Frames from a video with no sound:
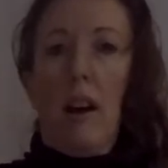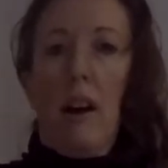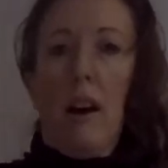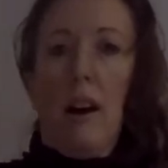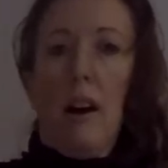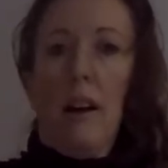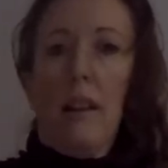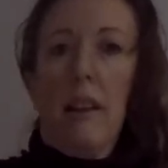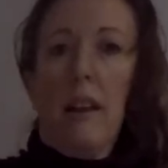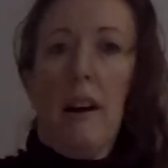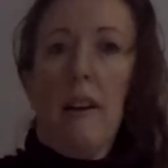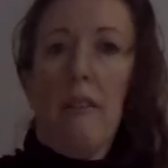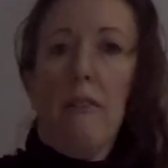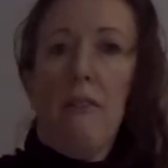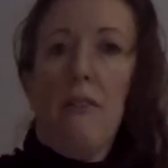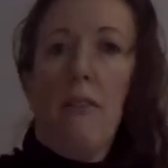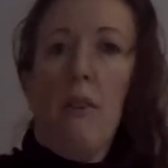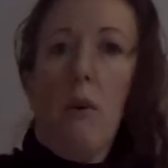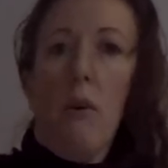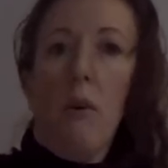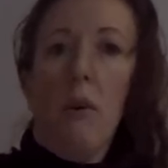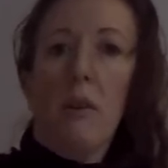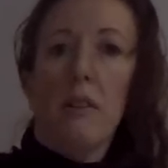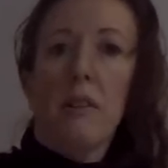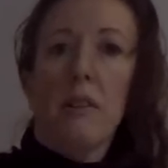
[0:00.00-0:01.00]
and that
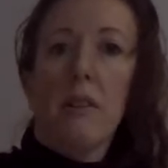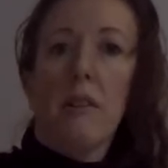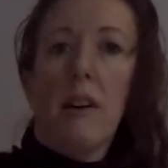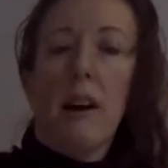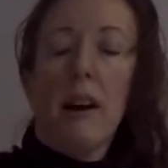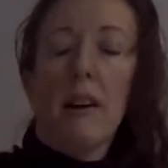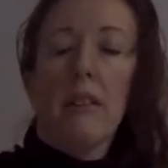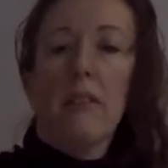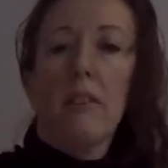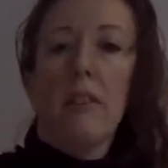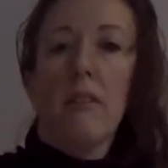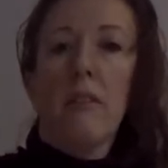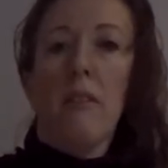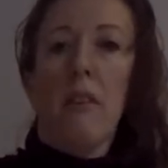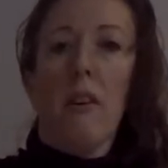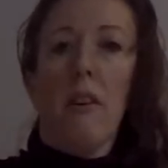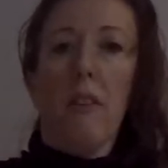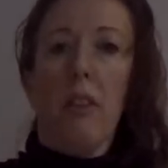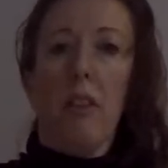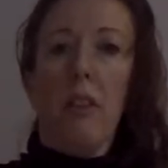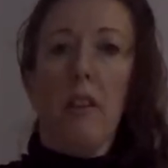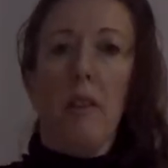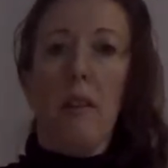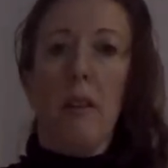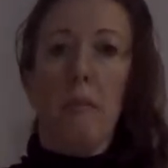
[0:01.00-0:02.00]
forward direction
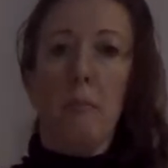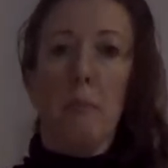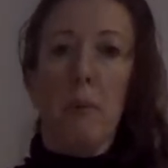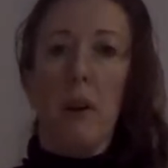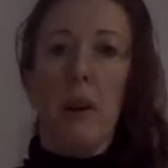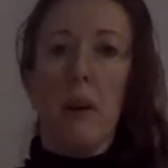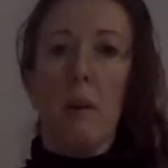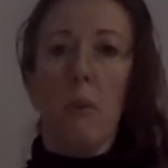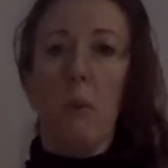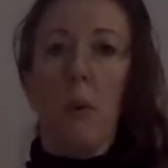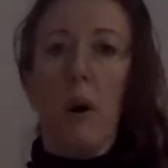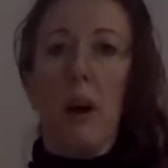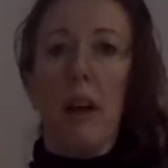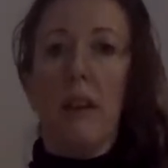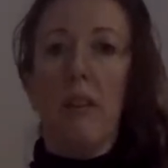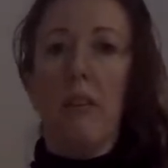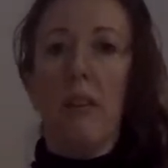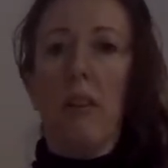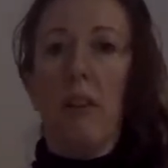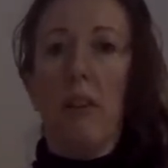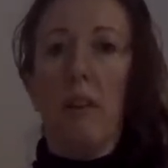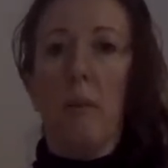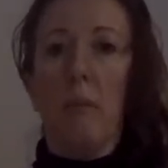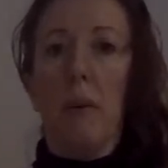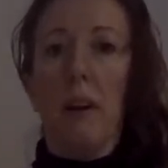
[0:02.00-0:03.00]
rather than putting weight
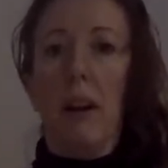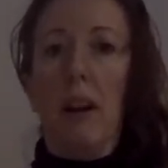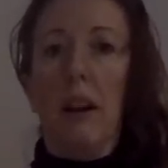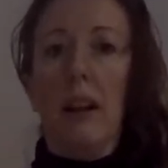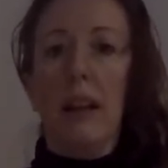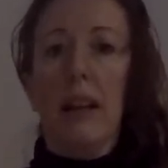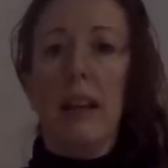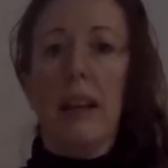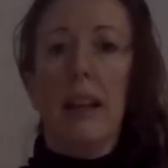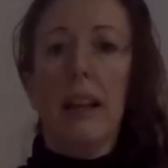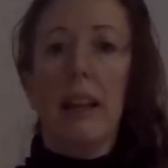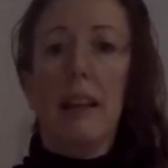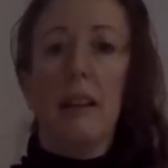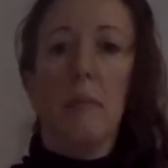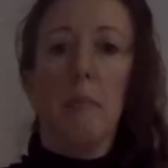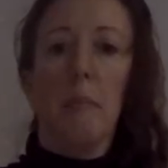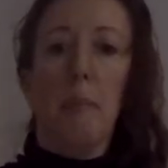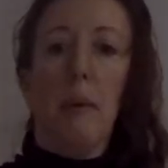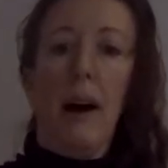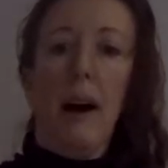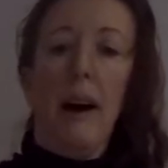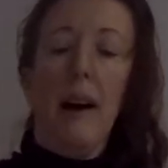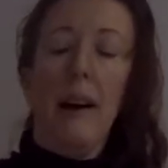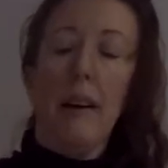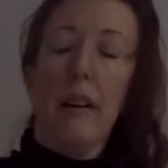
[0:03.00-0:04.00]
on them and leaning them
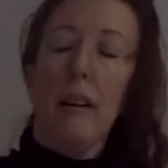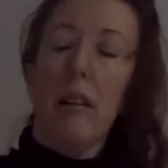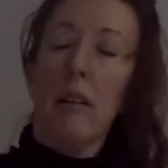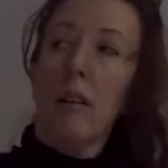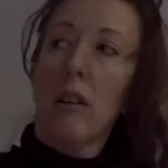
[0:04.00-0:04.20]
back.